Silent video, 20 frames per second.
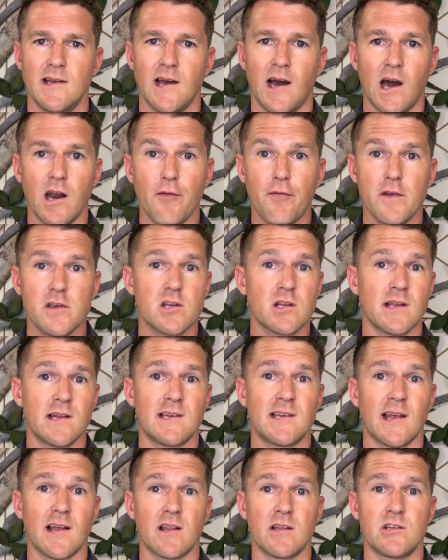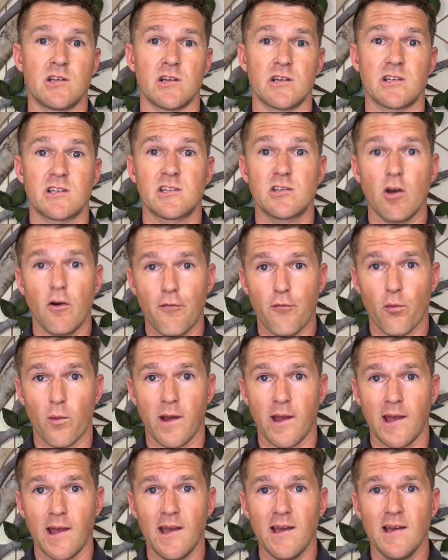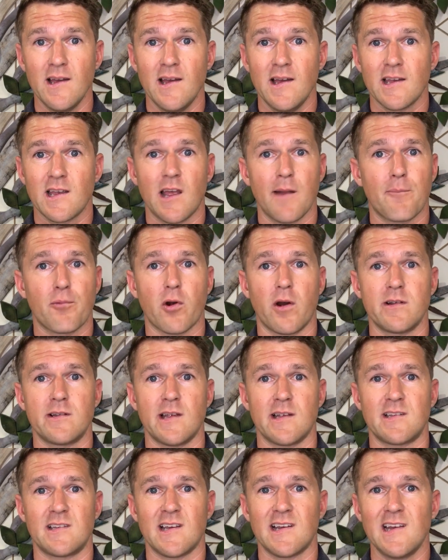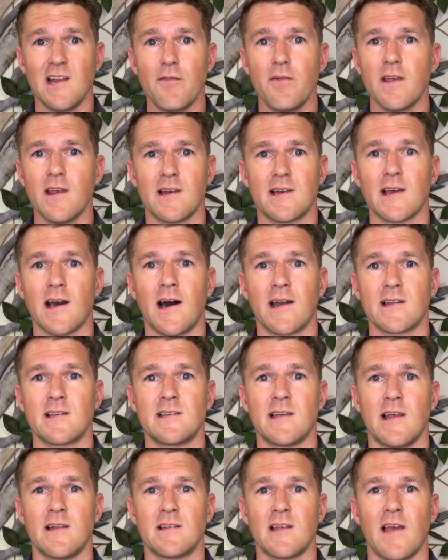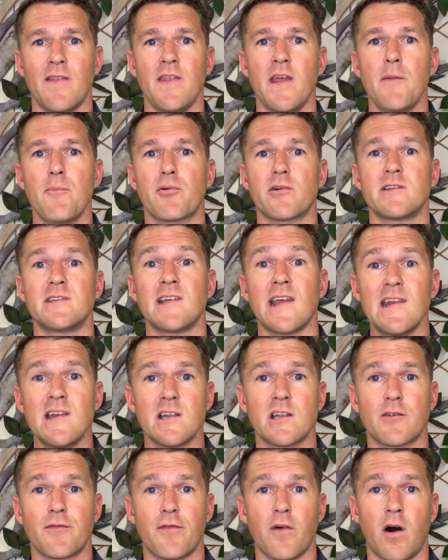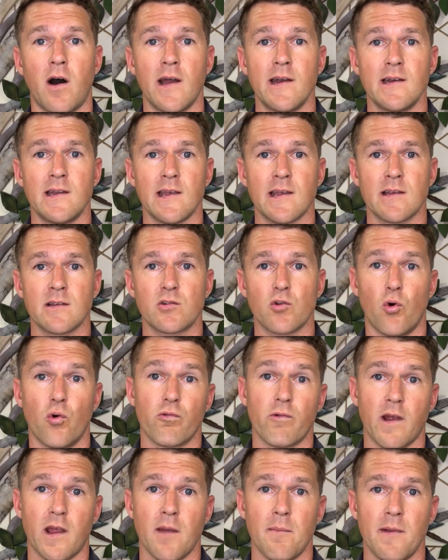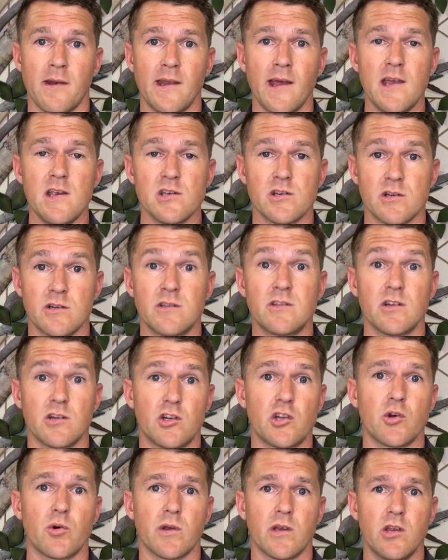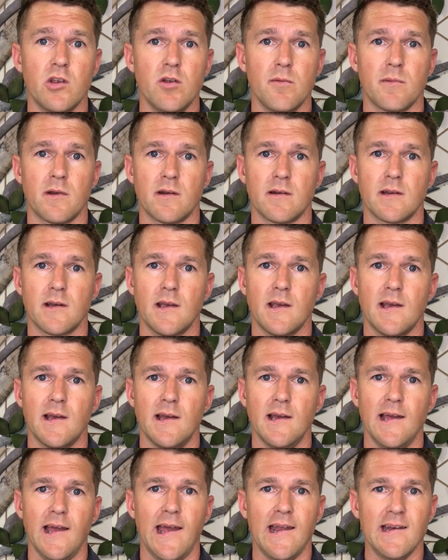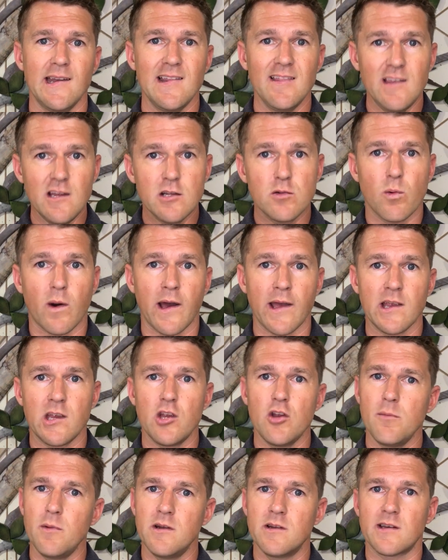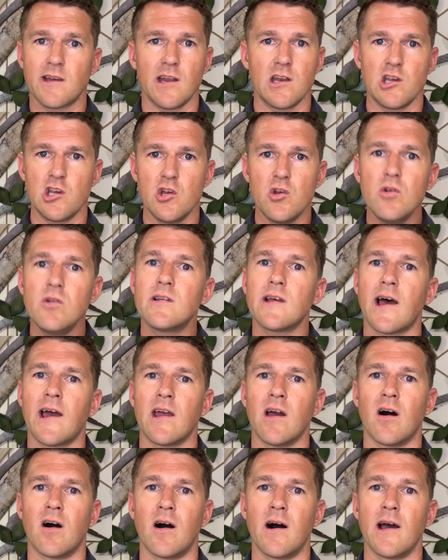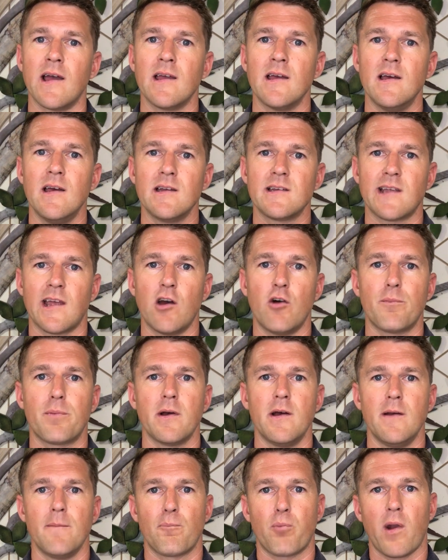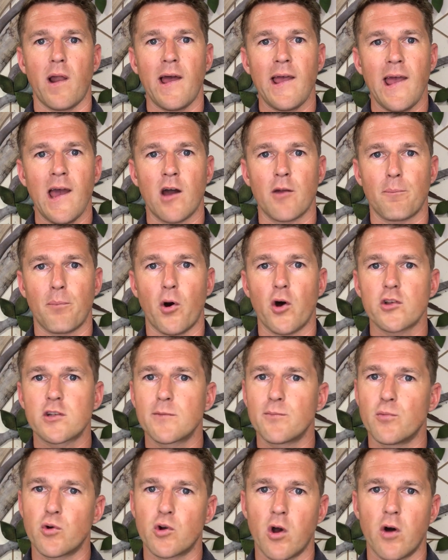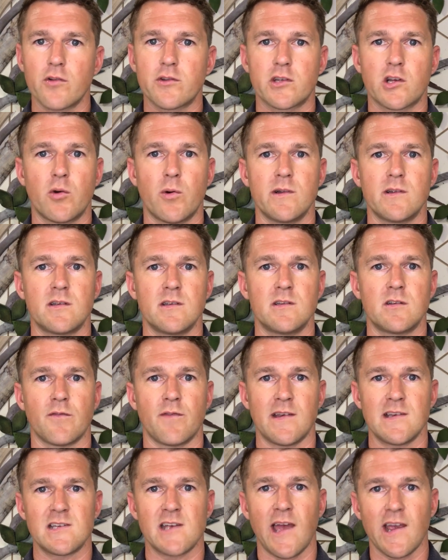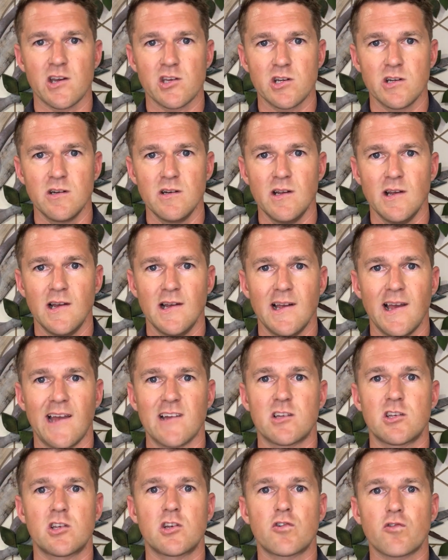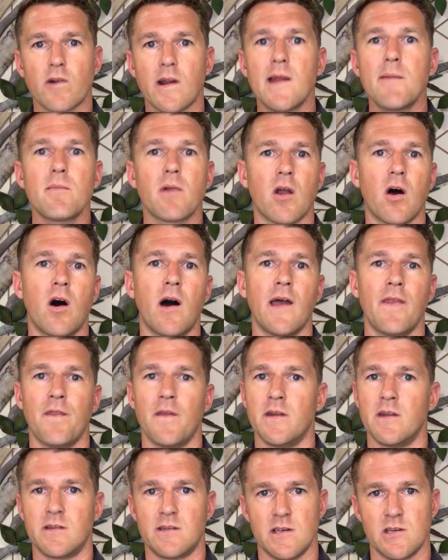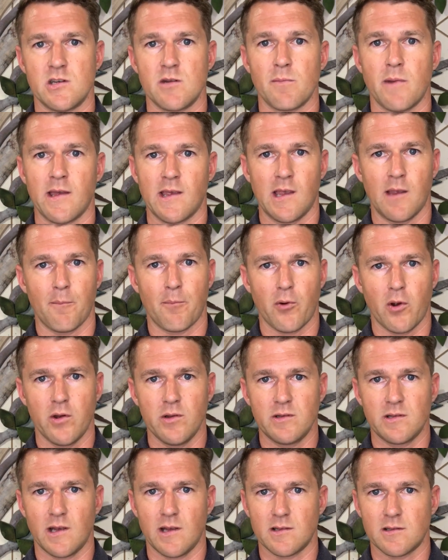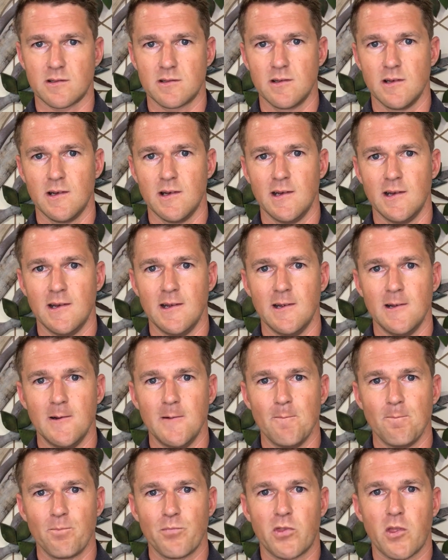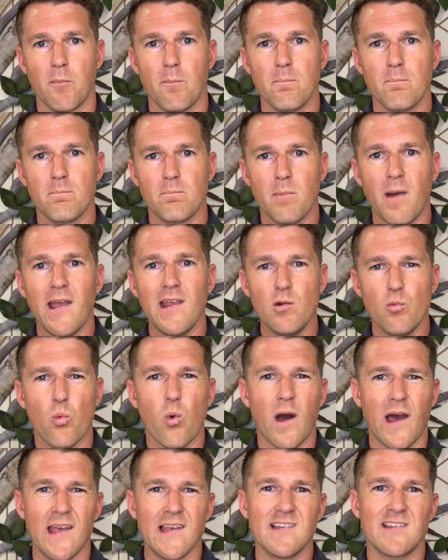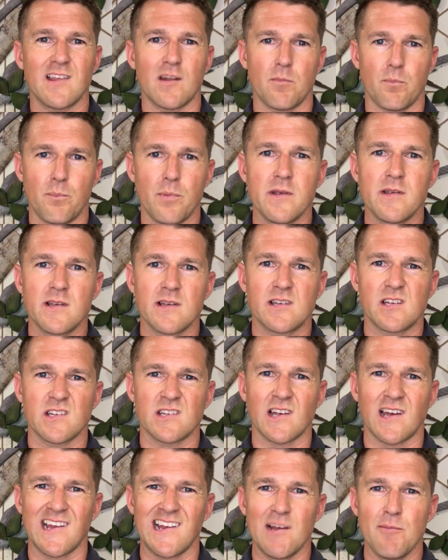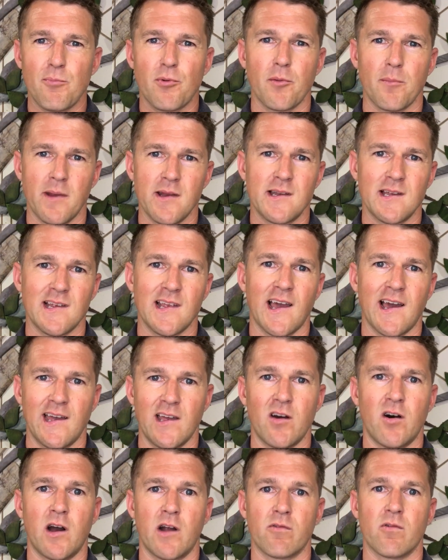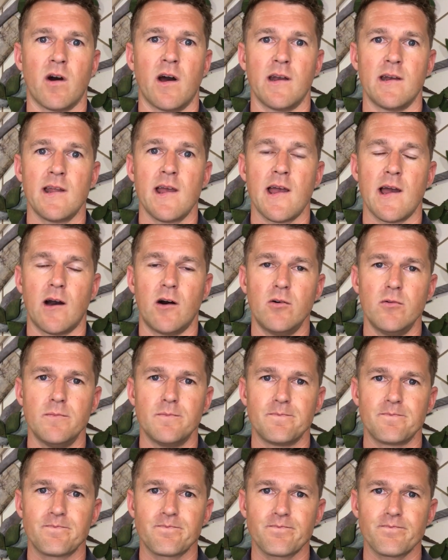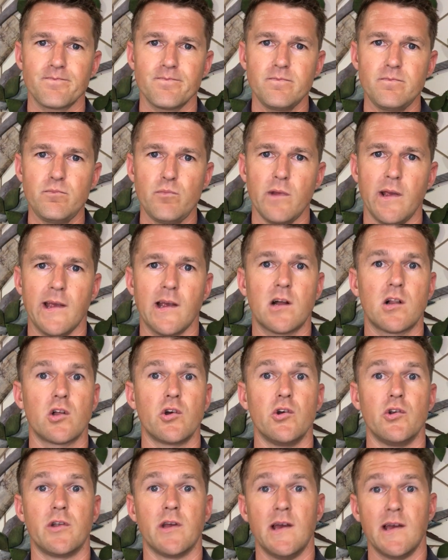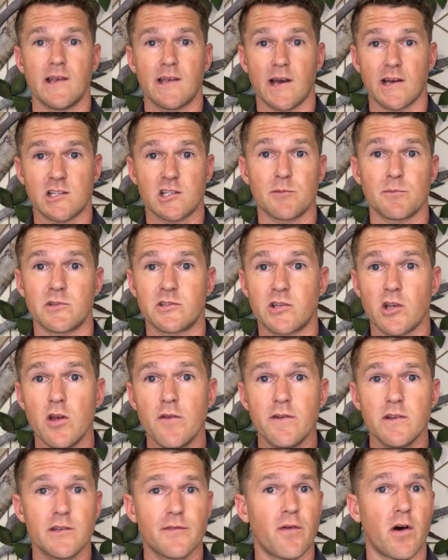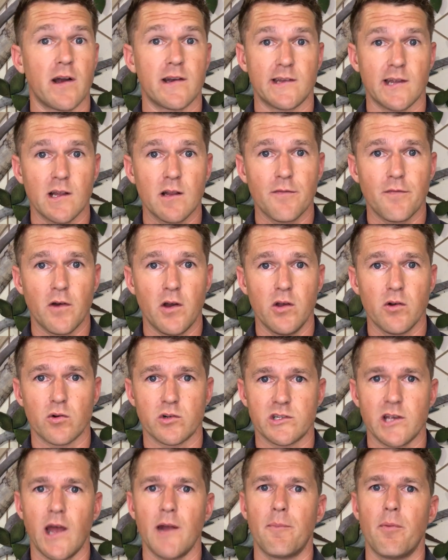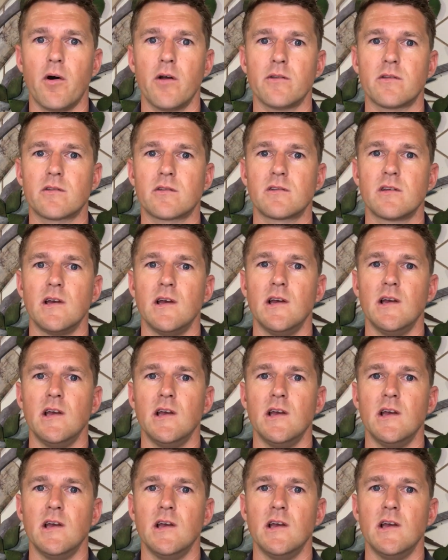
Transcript: Artificial intelligence software can process significant data sets and then present its findings or recommendations to a human. And in this way, humans can use AI to help play out possible consequences of each action and streamline the decision-making process. The main ways that businesses are implementing AI right now include customer service via telephone or chatbots,